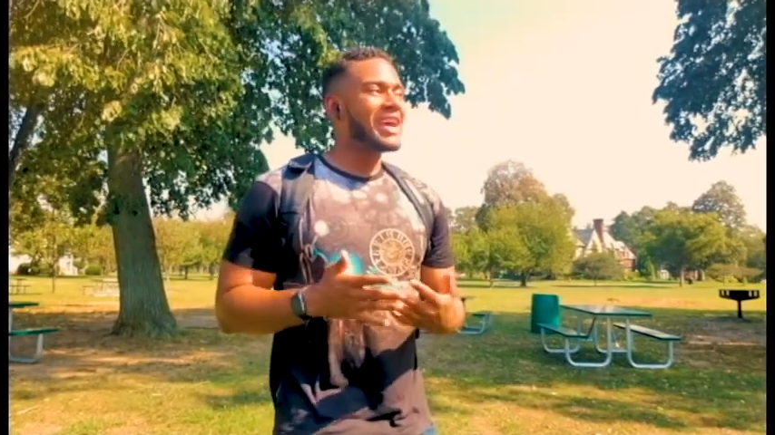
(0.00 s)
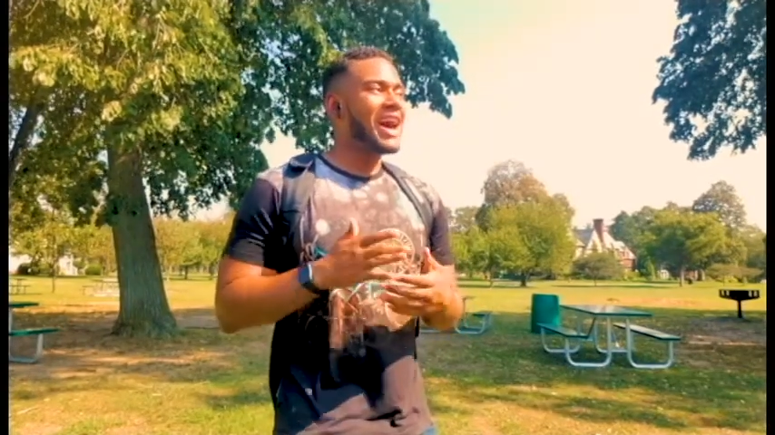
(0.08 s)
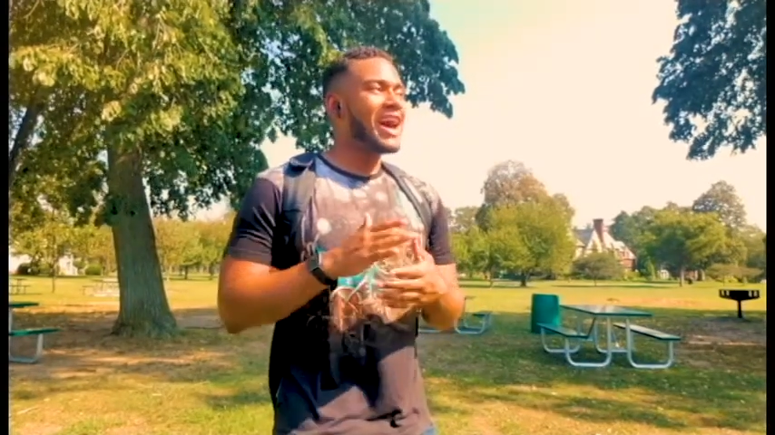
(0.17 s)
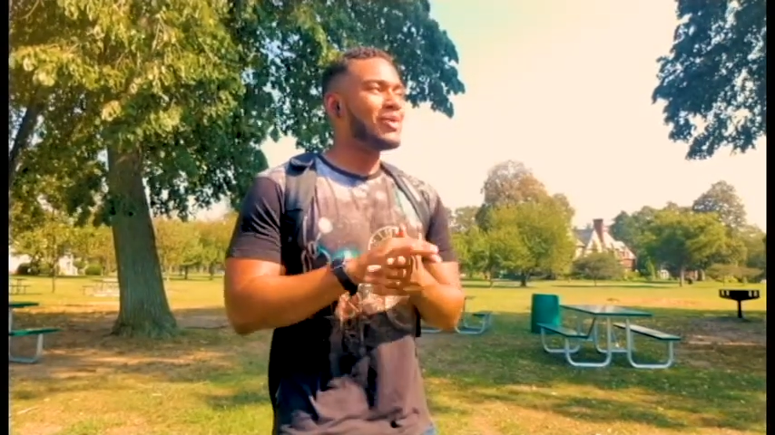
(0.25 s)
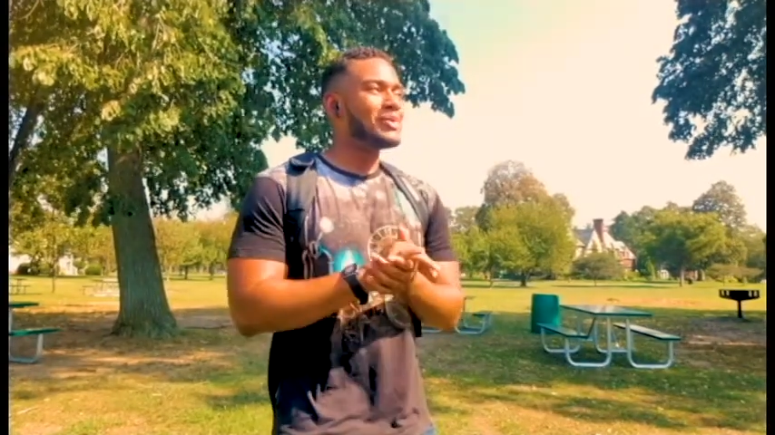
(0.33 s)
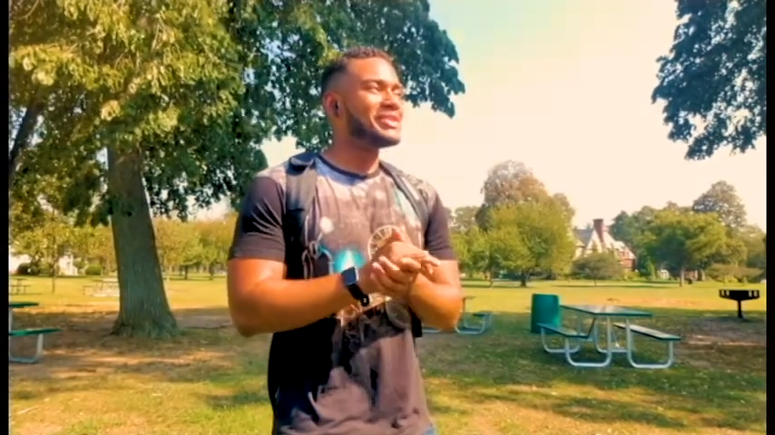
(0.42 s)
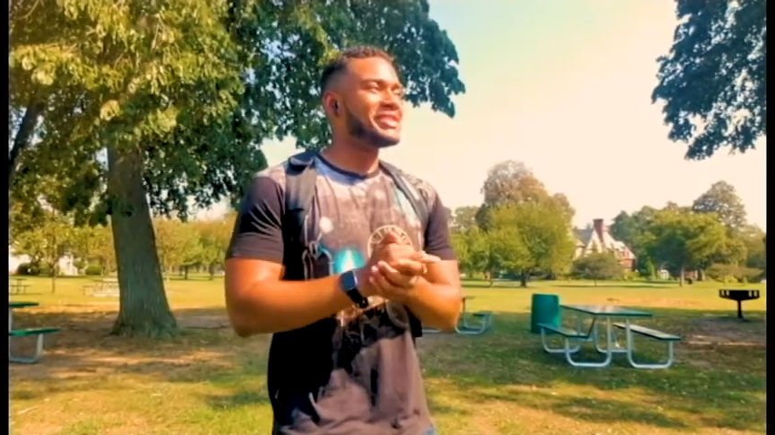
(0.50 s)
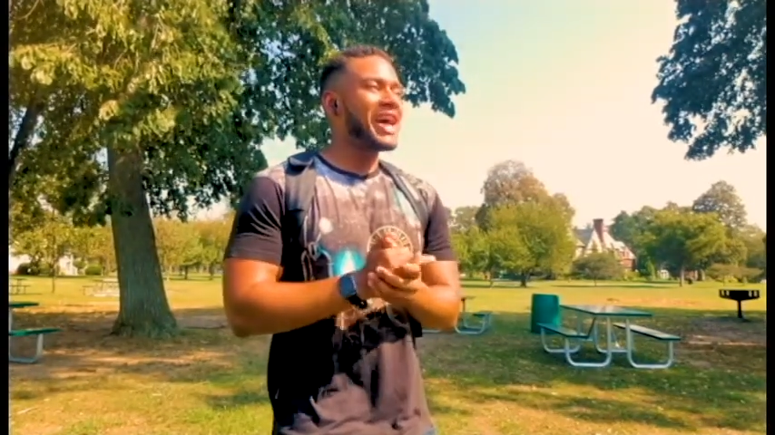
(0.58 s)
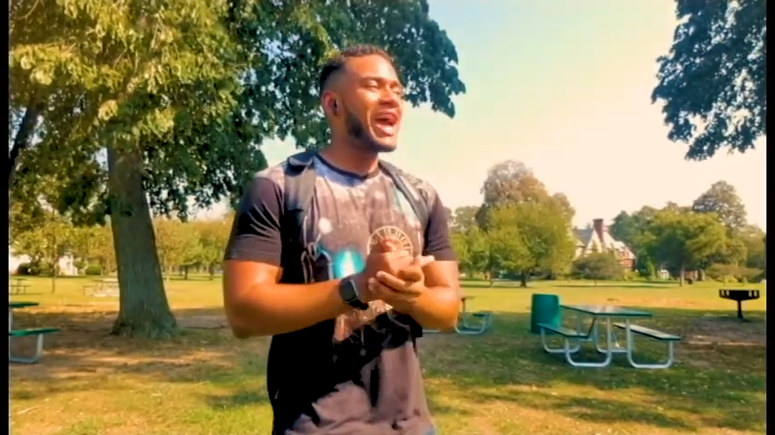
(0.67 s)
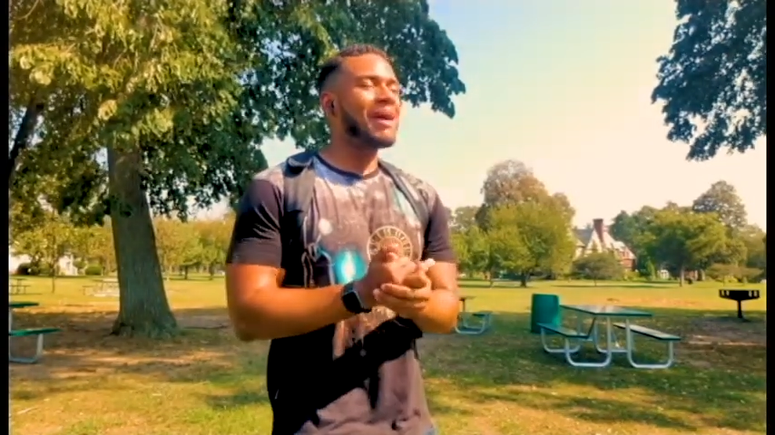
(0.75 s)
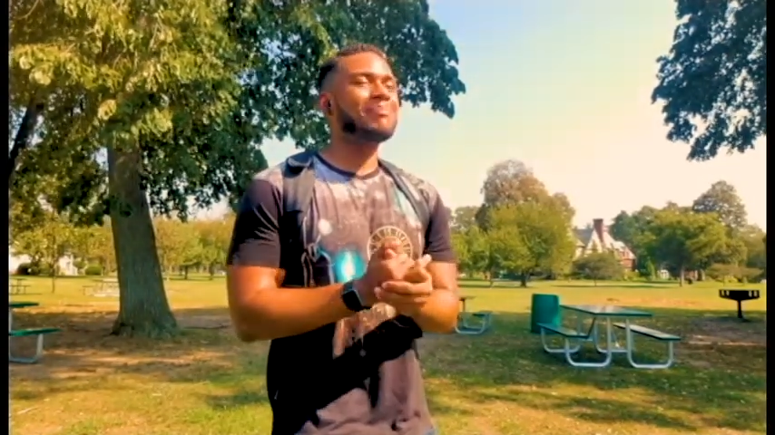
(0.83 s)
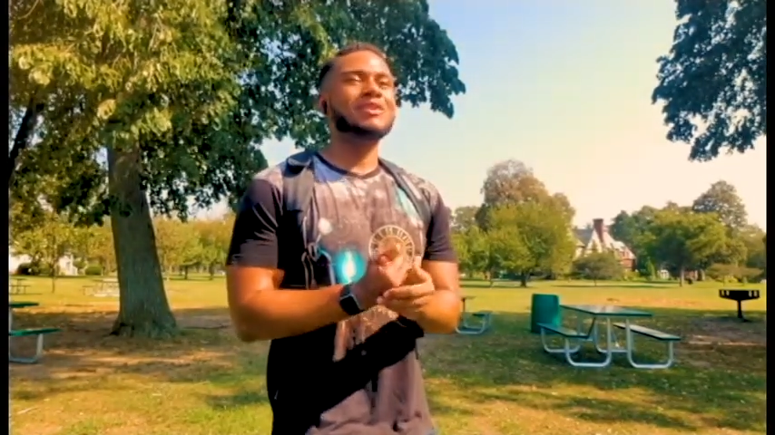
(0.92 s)
I was
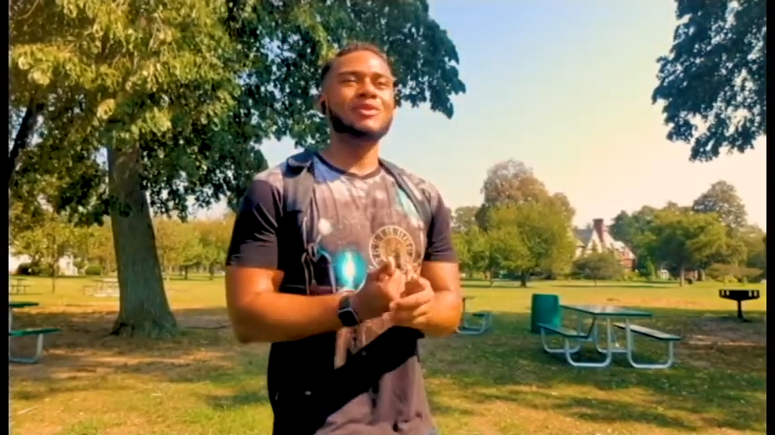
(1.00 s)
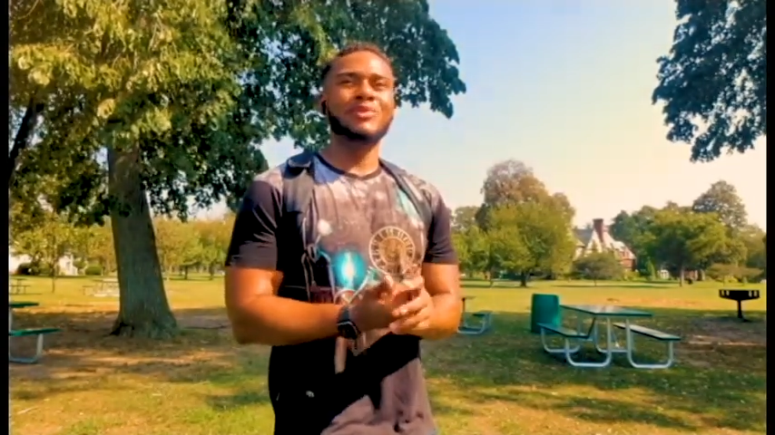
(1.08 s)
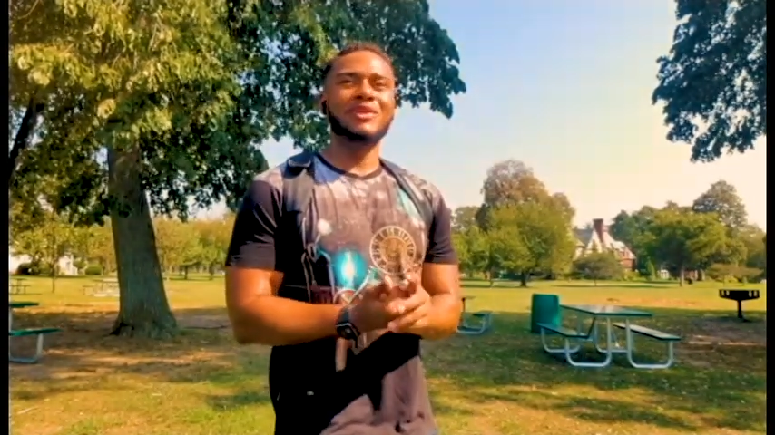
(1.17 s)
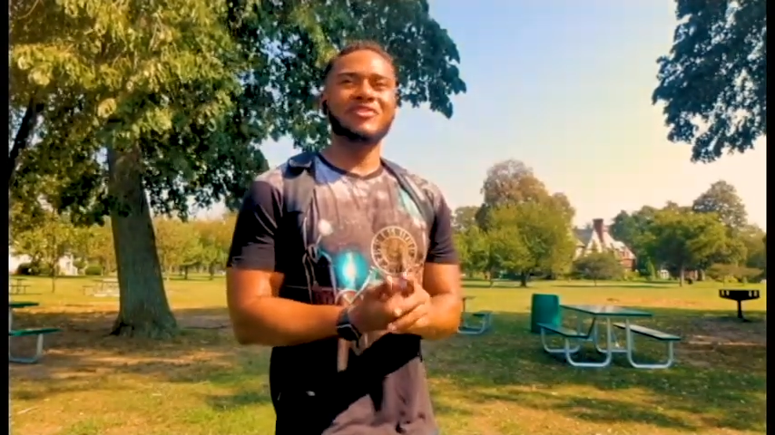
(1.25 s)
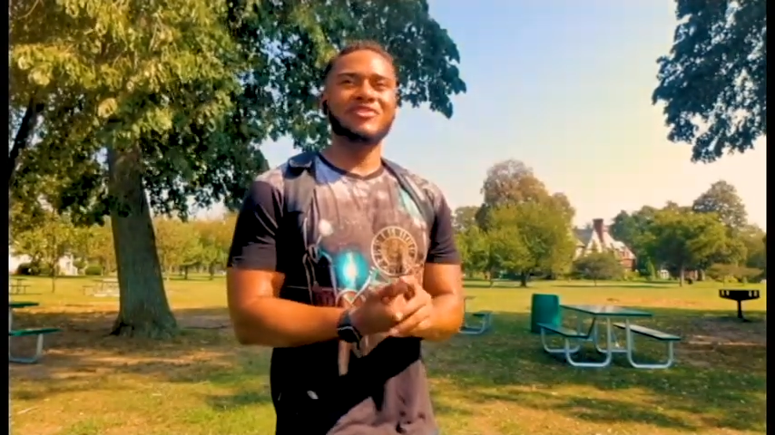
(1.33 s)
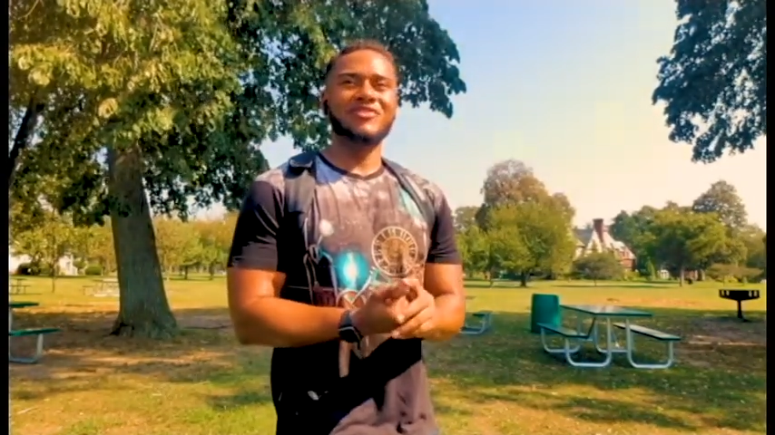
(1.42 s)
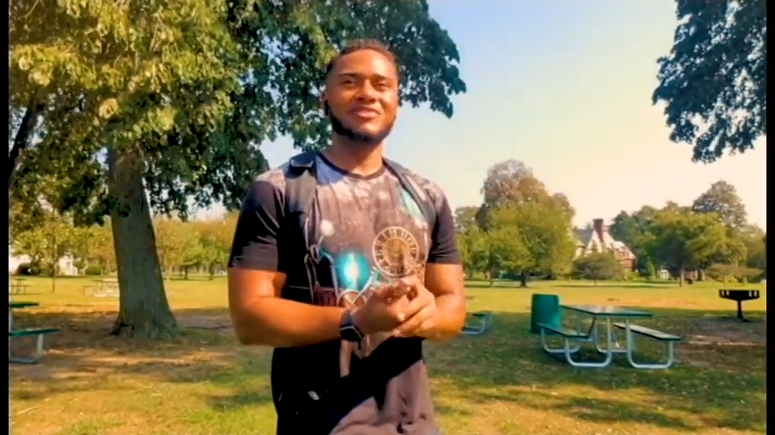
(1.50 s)
happy with